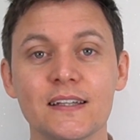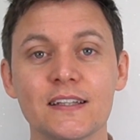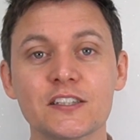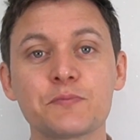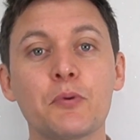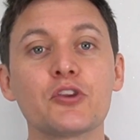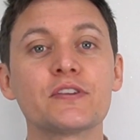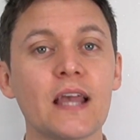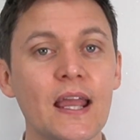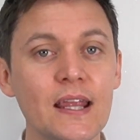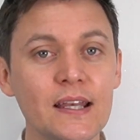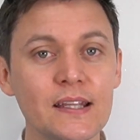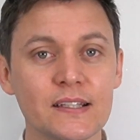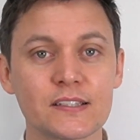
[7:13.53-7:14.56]

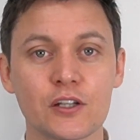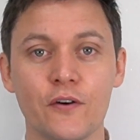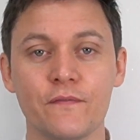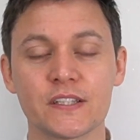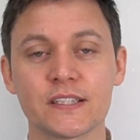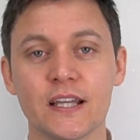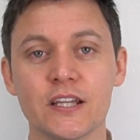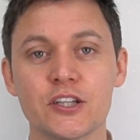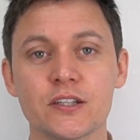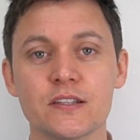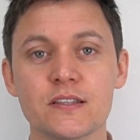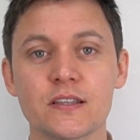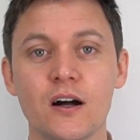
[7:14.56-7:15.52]
Spontaneous conversations